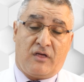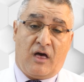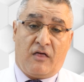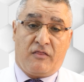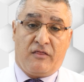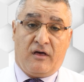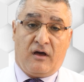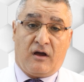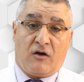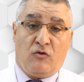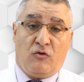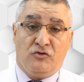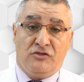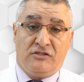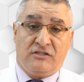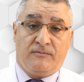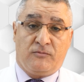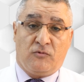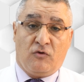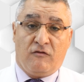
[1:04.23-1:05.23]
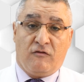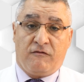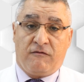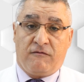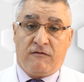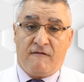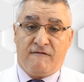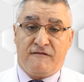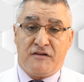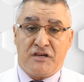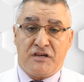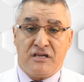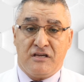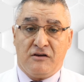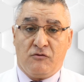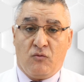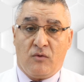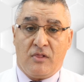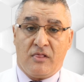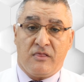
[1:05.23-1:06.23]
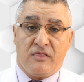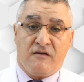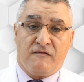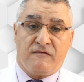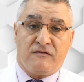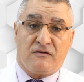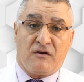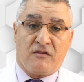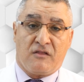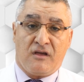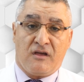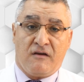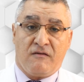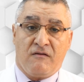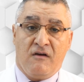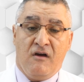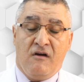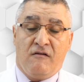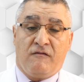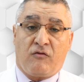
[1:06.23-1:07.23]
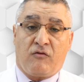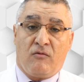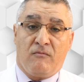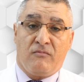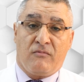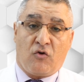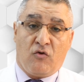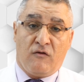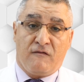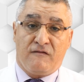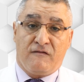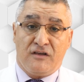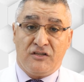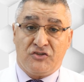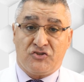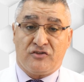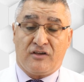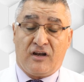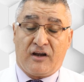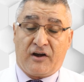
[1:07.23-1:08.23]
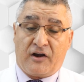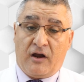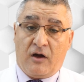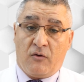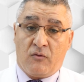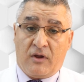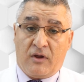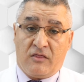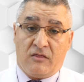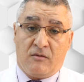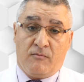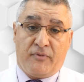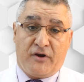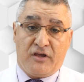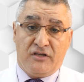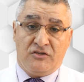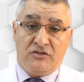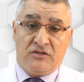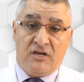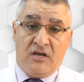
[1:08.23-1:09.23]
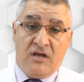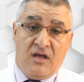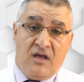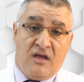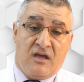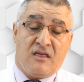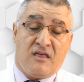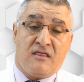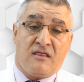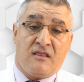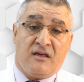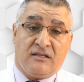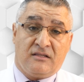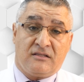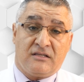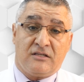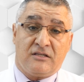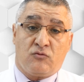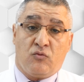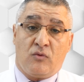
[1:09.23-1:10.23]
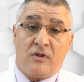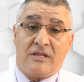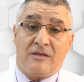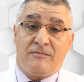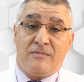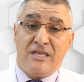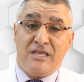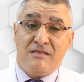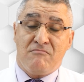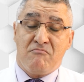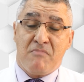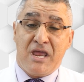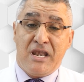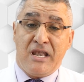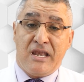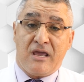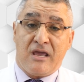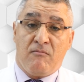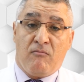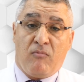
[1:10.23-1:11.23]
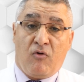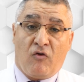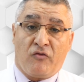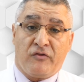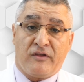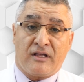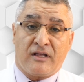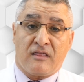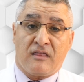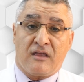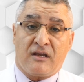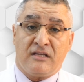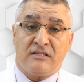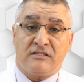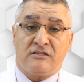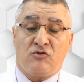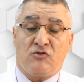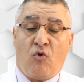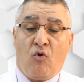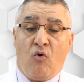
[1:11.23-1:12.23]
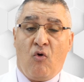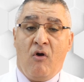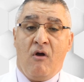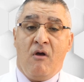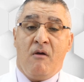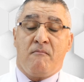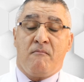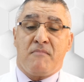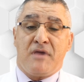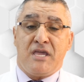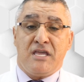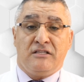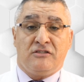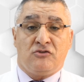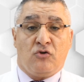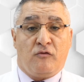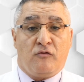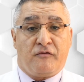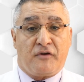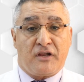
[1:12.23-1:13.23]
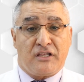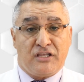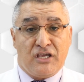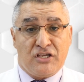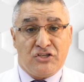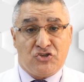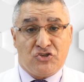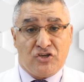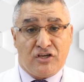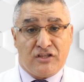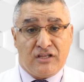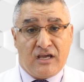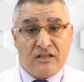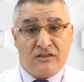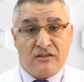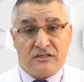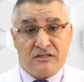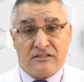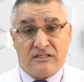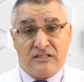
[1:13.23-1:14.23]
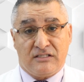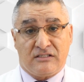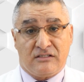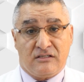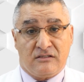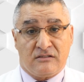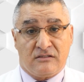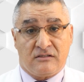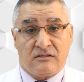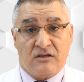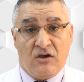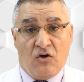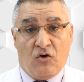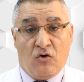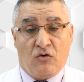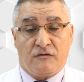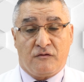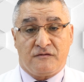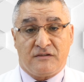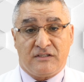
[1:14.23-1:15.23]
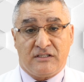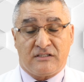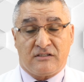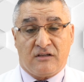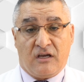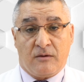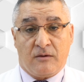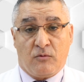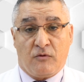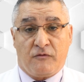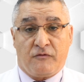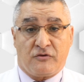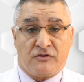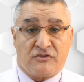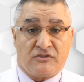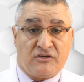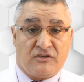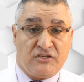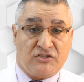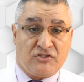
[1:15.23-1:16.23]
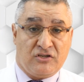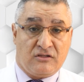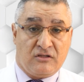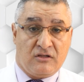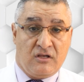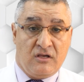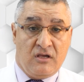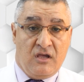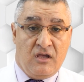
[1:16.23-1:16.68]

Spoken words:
the concept of veneer will differ from conventional crown and bridge in that it will depend mainly on bonding. There is no means of retention and resistance of this type of restoration.